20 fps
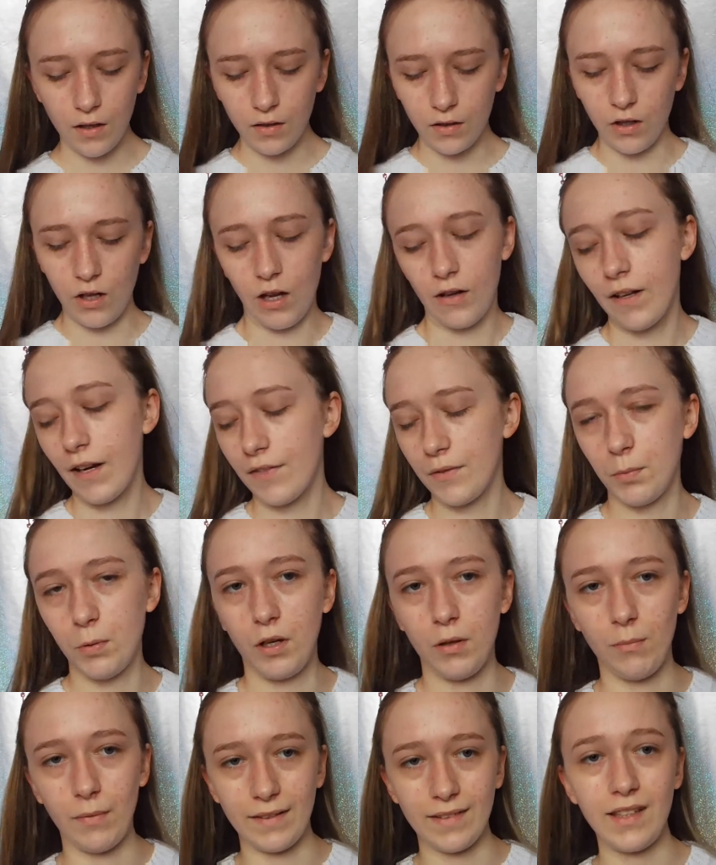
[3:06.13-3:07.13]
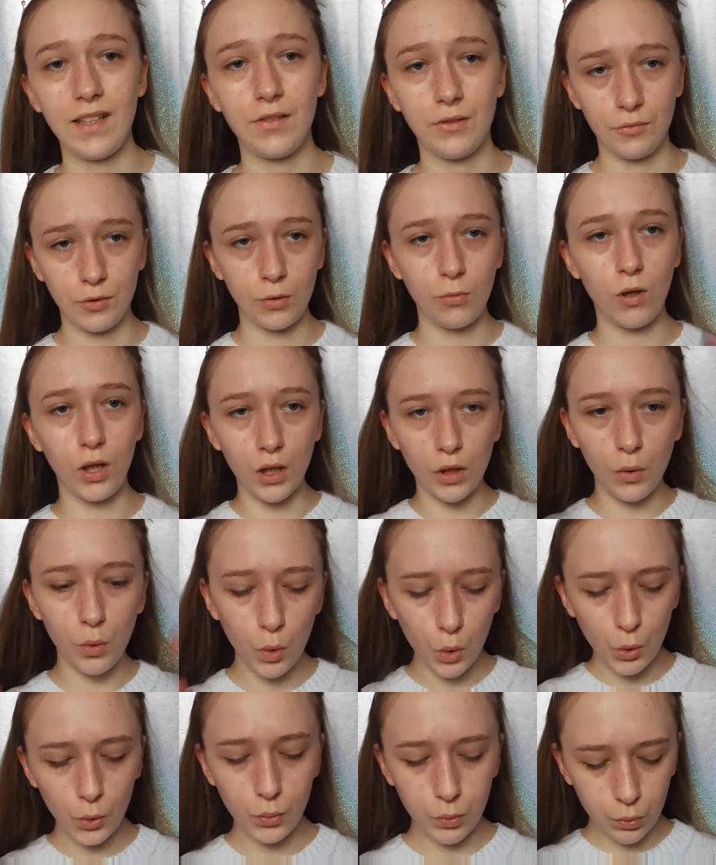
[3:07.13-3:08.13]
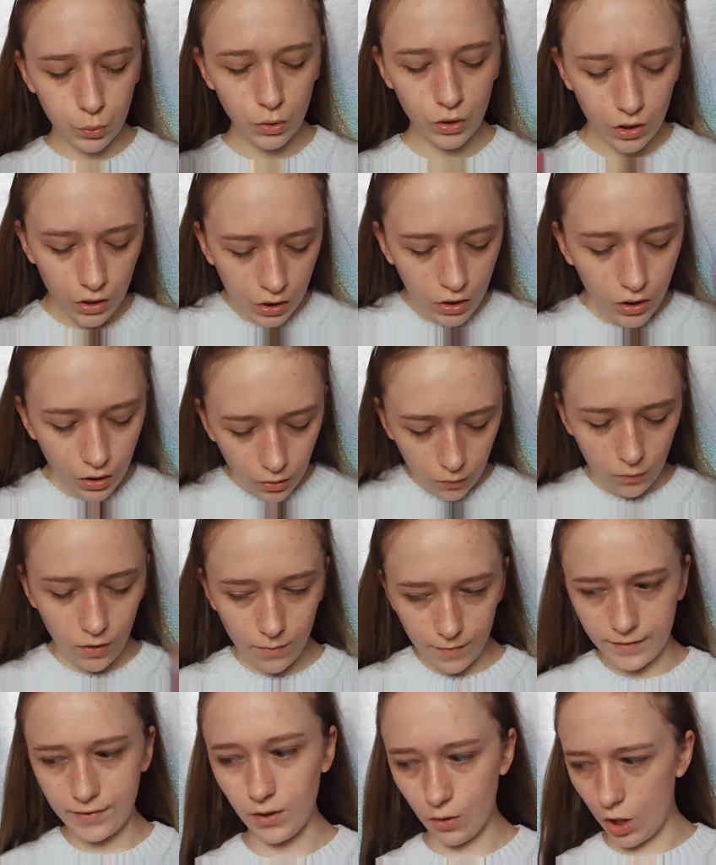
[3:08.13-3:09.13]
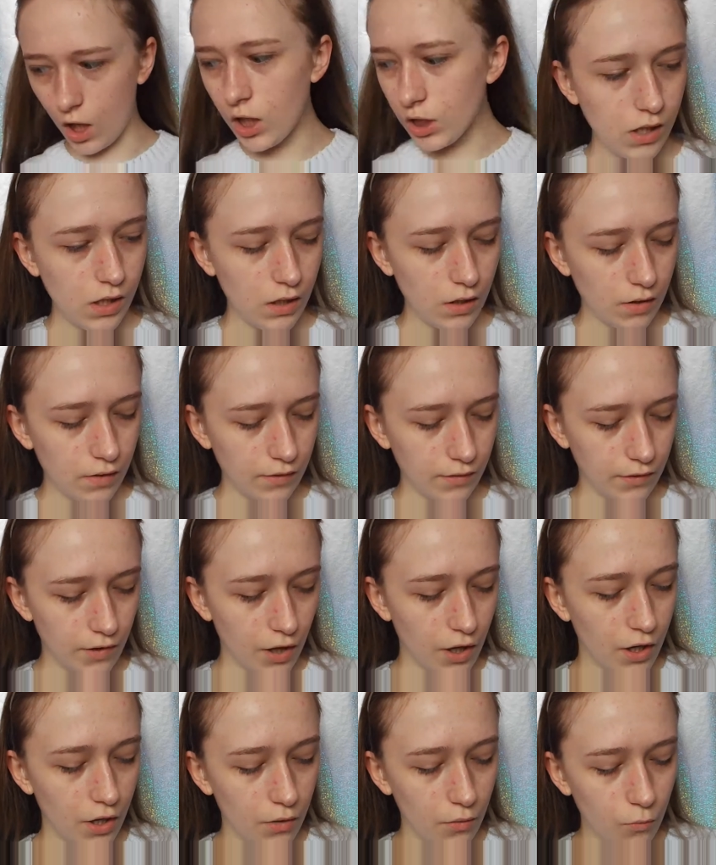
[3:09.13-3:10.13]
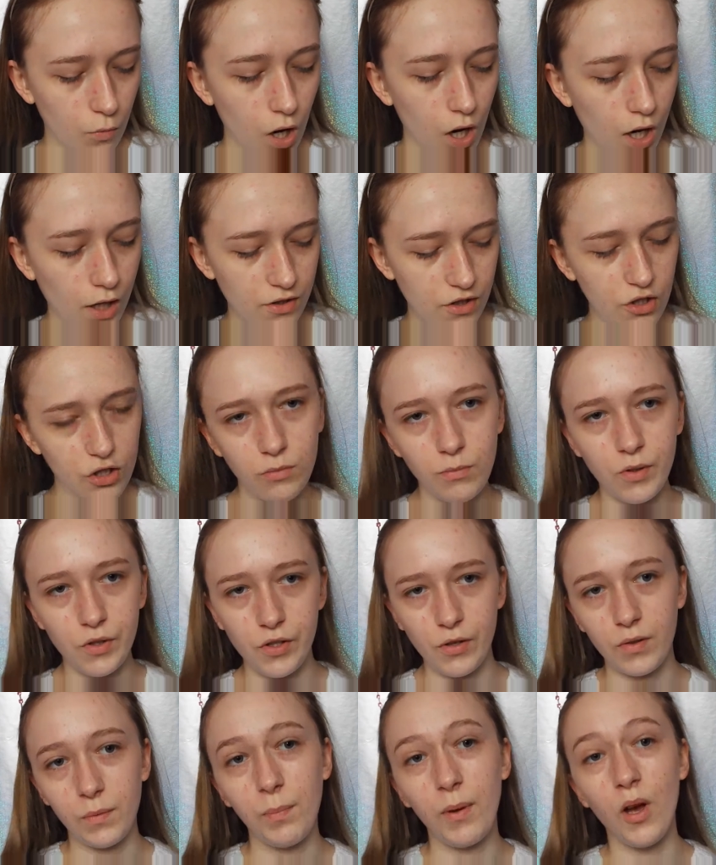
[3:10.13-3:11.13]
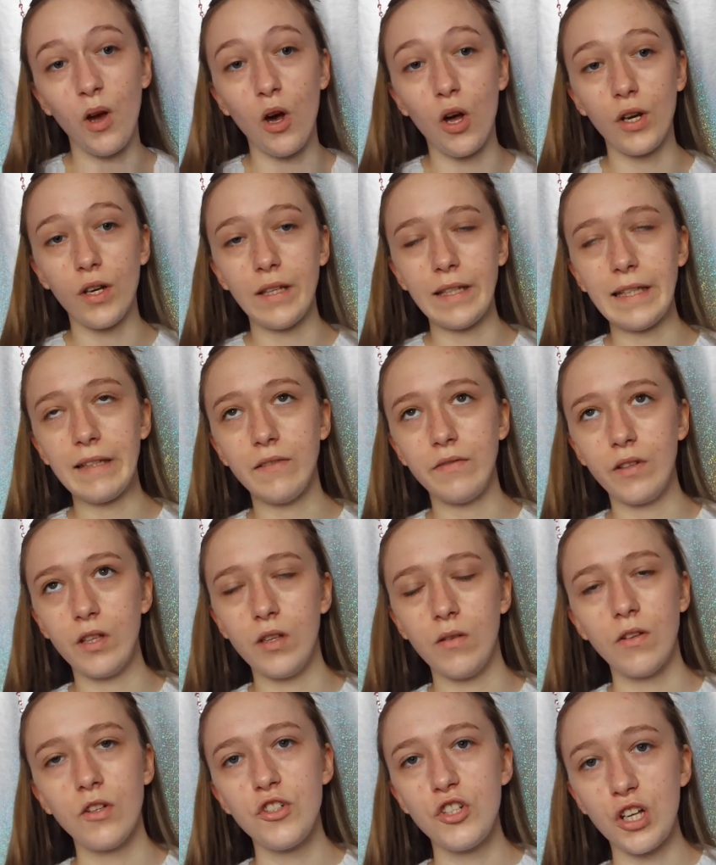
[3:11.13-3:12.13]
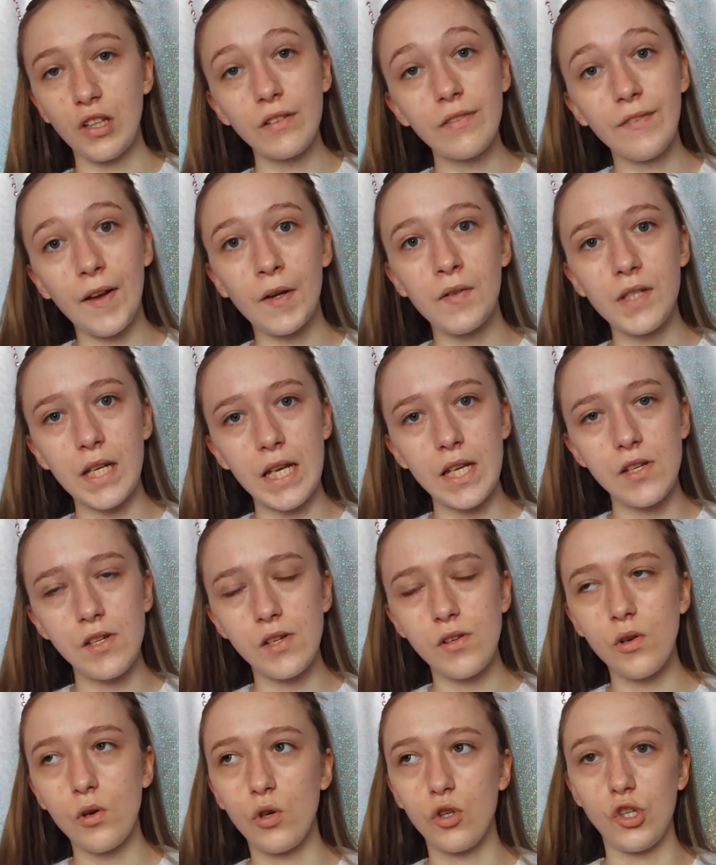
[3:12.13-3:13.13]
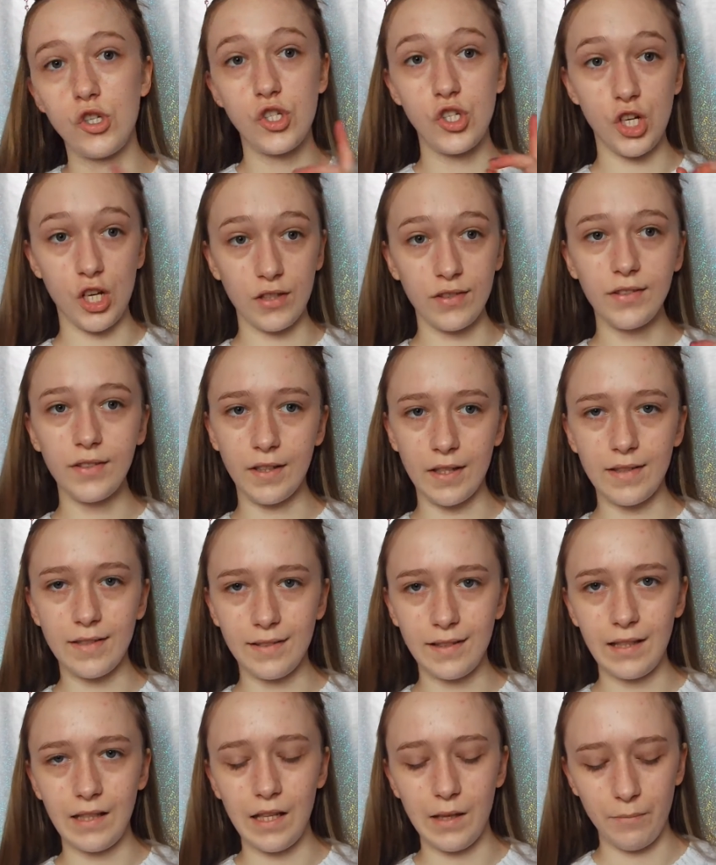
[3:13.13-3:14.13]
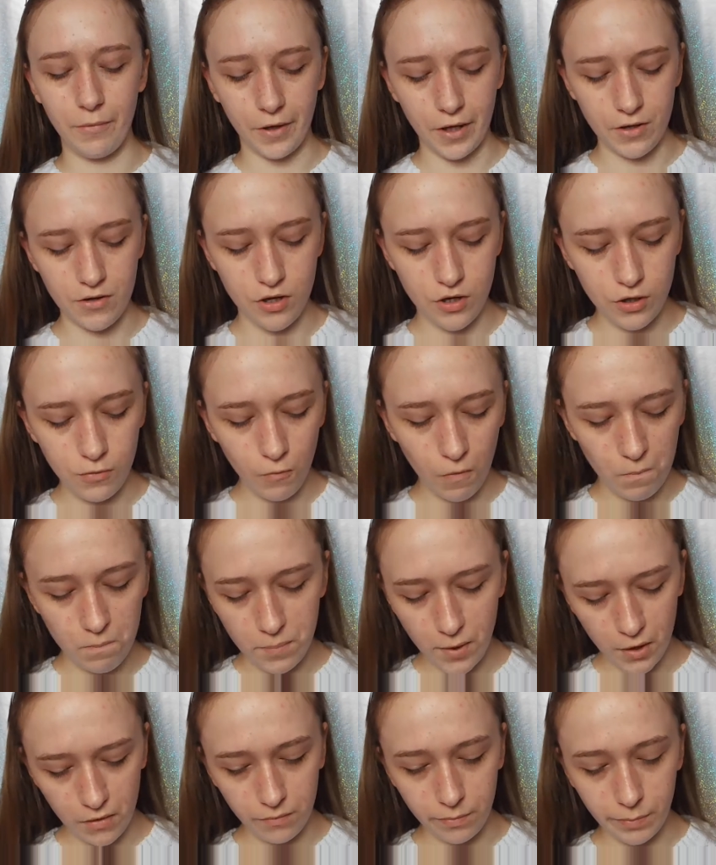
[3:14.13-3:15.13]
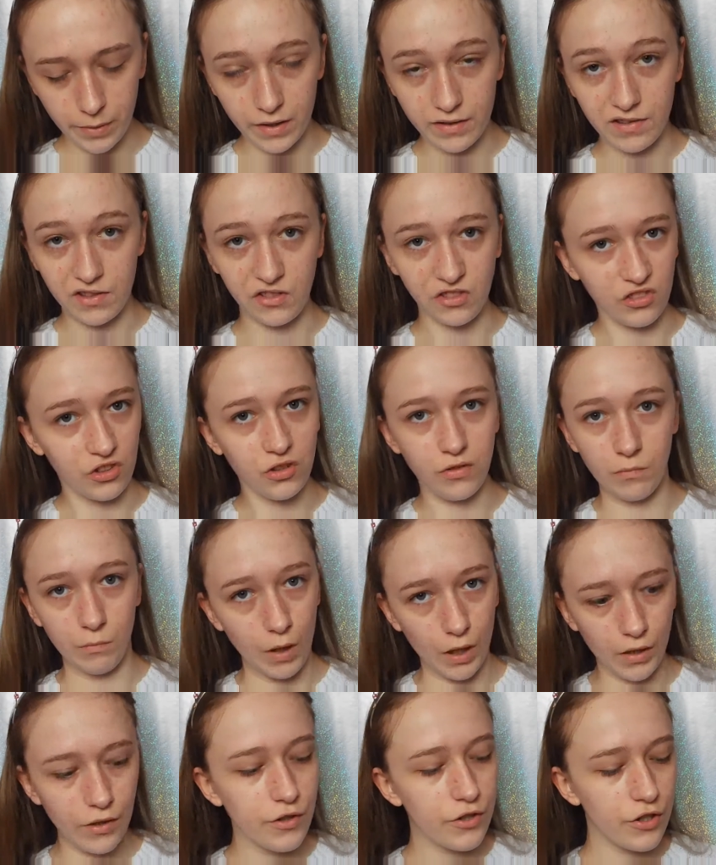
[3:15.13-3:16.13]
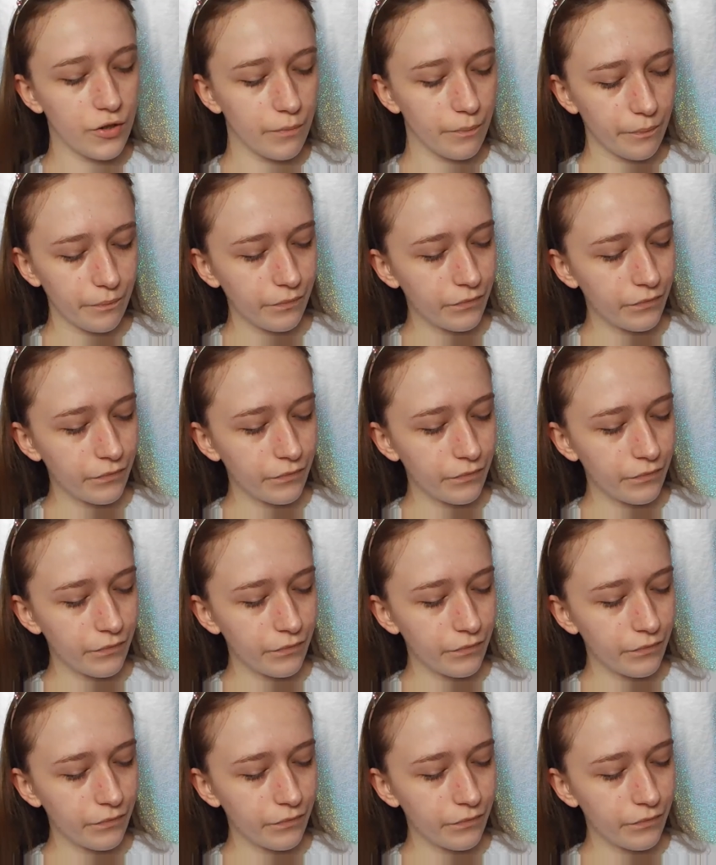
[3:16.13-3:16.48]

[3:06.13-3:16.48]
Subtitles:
God, I'm going to have to put up my sleeves, I'm too hot. Woo! Why am I so hot? So what I'd normally do is put on either just foundation or just concealer because you don't want both because it's too much.